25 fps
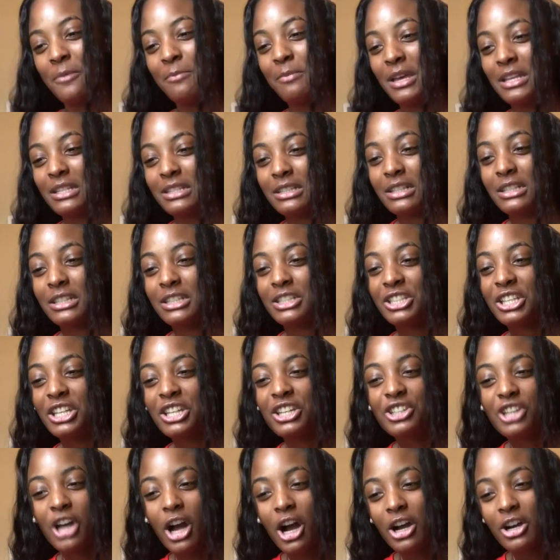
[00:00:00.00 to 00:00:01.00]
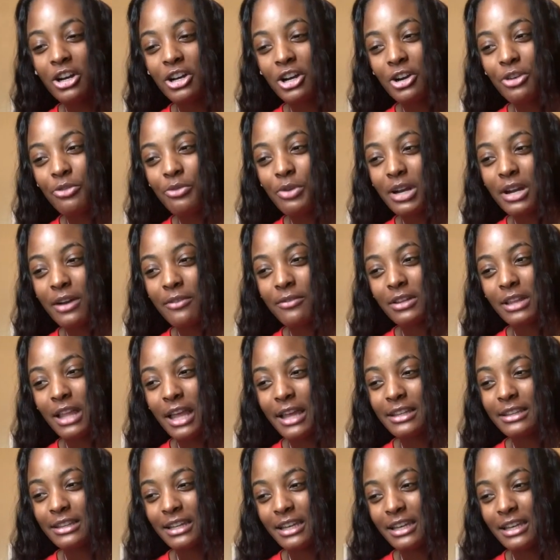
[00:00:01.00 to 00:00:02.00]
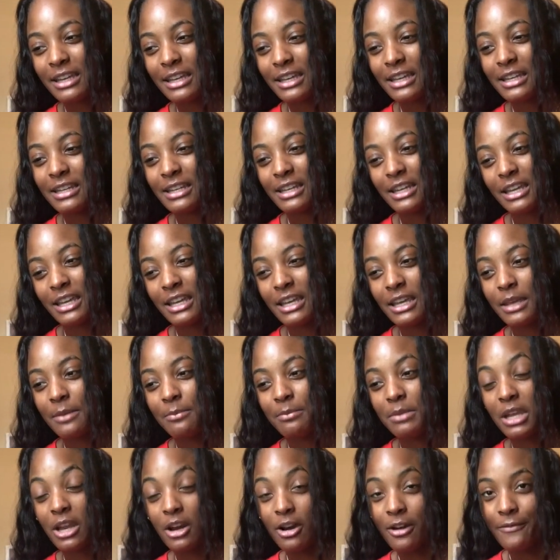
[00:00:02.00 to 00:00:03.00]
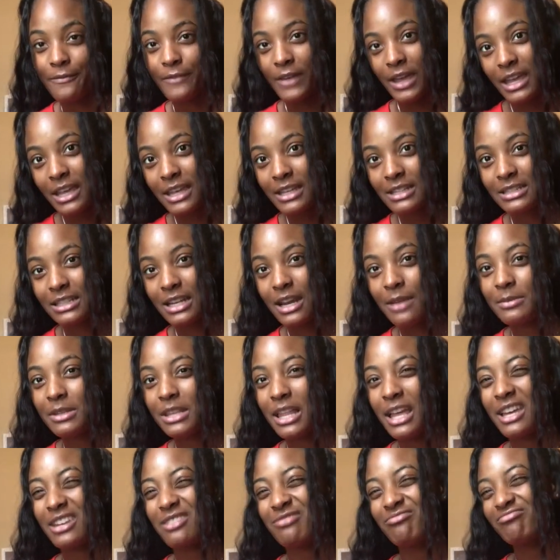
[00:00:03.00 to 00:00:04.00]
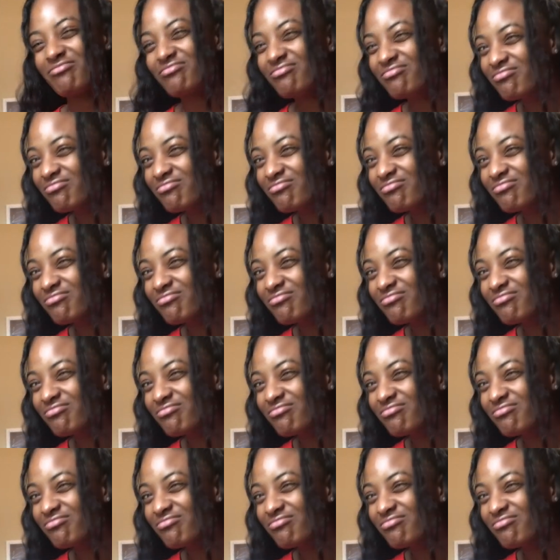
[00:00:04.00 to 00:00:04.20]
basically she'd dog her or whatever like that, and then be in her face, and I'd be like,